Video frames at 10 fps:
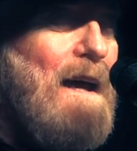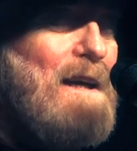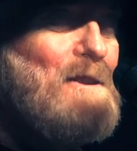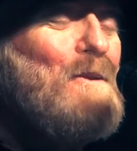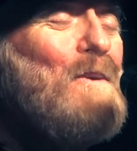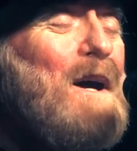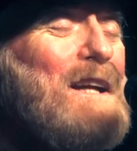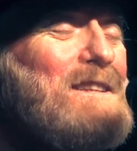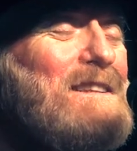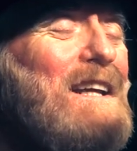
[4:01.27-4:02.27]
as I
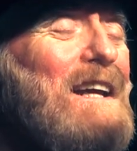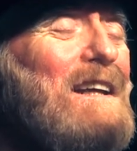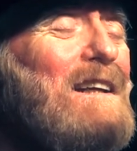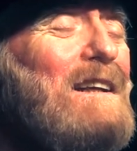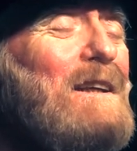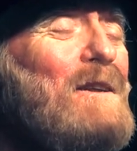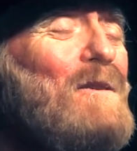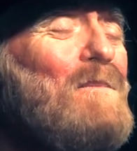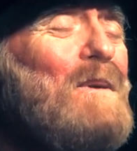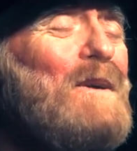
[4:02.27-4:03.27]
watched that
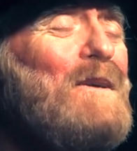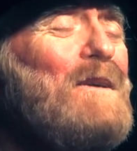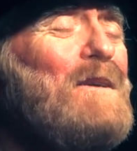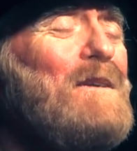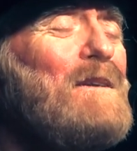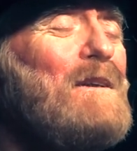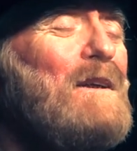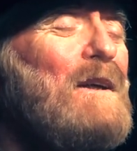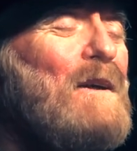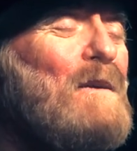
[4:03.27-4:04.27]
little bird
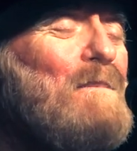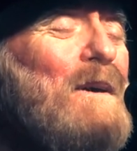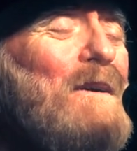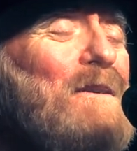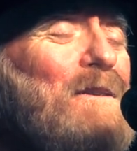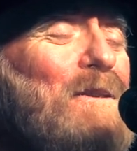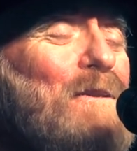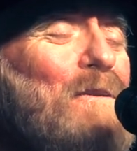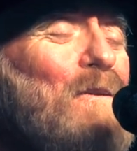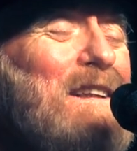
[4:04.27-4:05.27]
upon
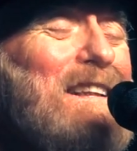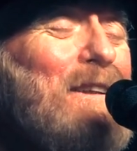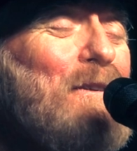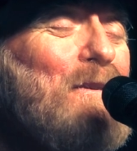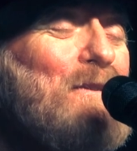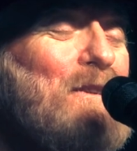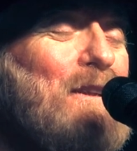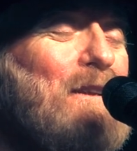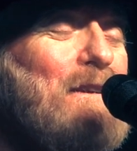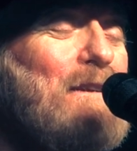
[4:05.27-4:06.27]
my
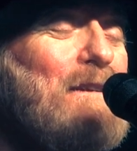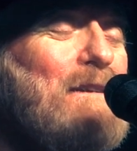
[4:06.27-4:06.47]
windowsill,